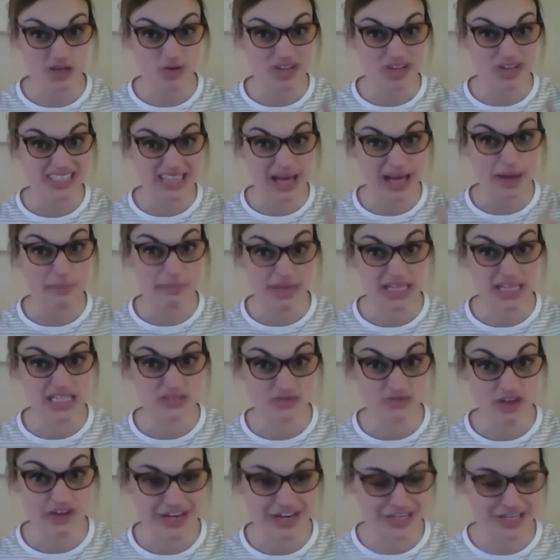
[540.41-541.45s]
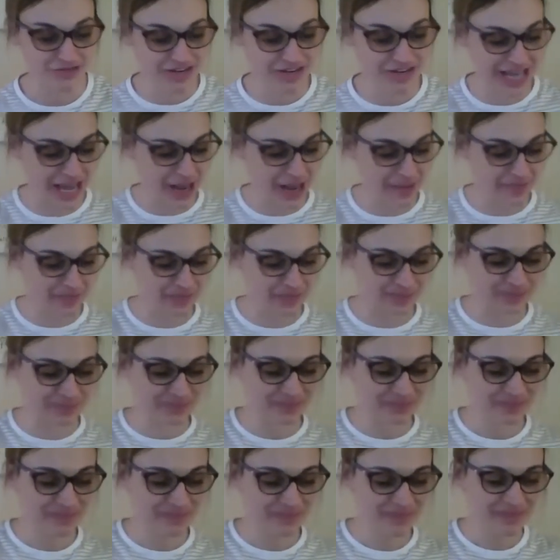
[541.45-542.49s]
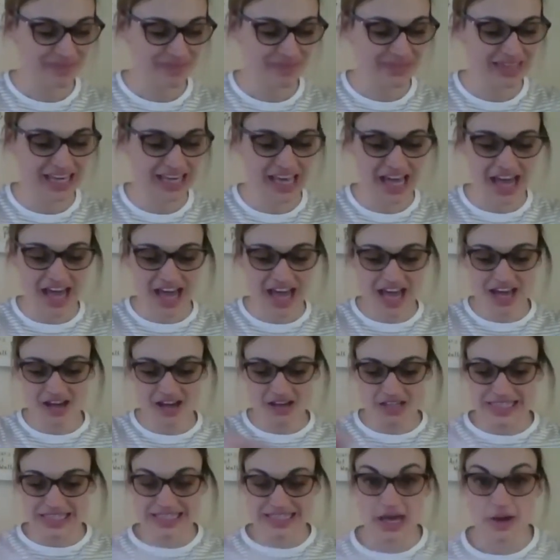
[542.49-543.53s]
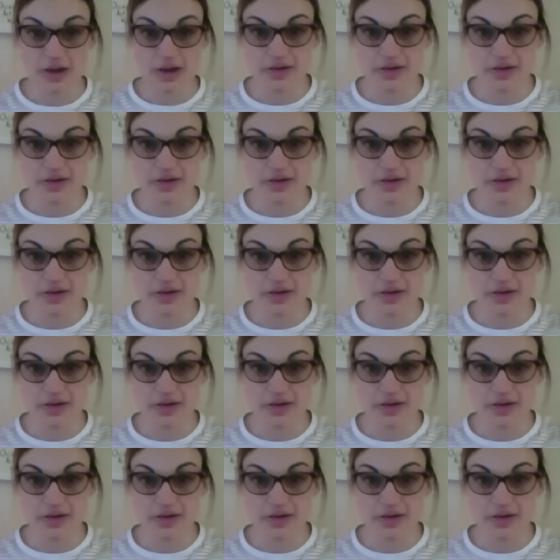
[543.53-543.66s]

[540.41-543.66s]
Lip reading: because that bit's very tricky. So